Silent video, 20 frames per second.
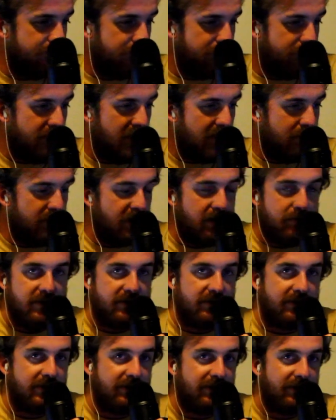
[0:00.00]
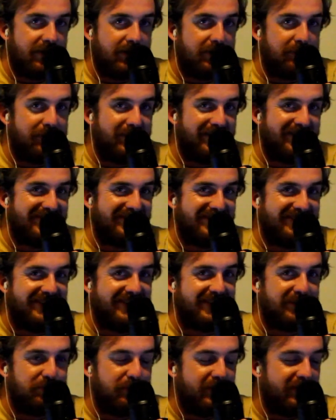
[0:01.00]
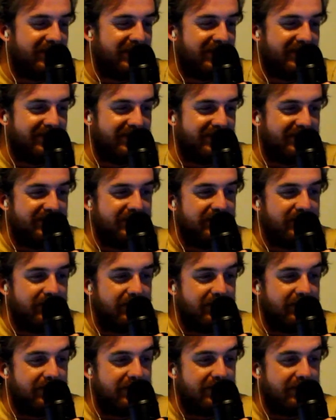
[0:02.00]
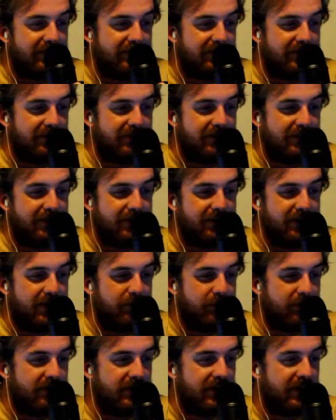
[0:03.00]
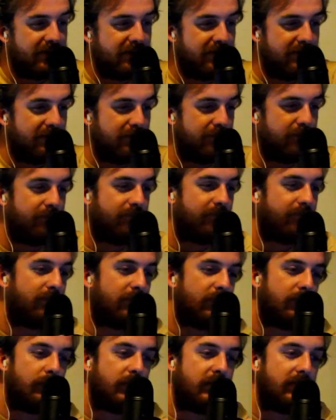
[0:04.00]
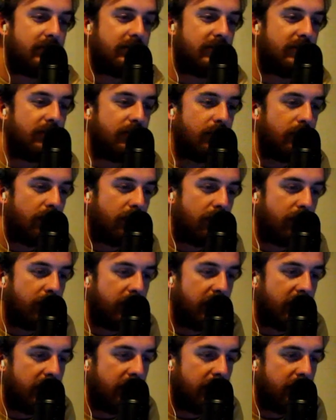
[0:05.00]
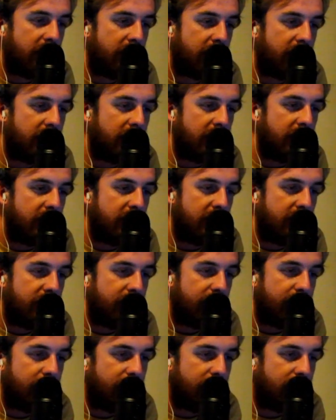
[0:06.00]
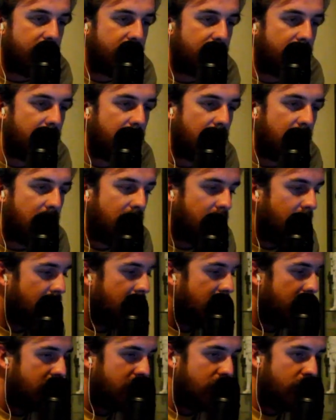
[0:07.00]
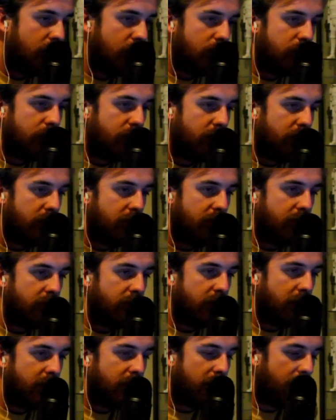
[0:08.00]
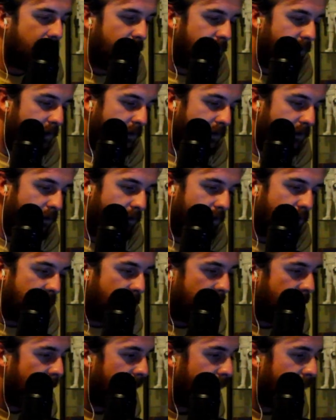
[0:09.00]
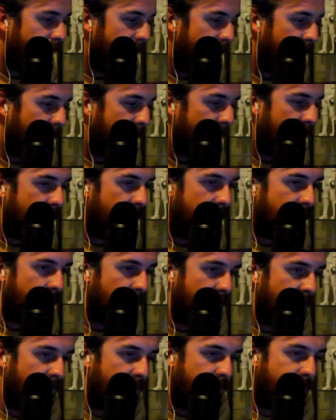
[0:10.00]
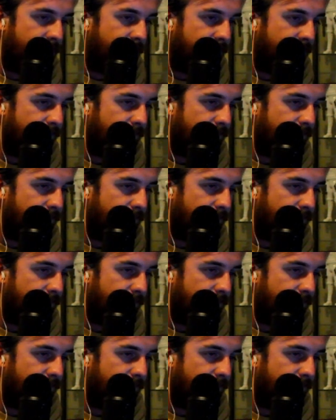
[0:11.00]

Maybe I missed this a little bit. Let's be honest. All right. What's next? 1, 2, 3. They're done. Ooh, no, don't delete the whole fucking note, cunt. 1,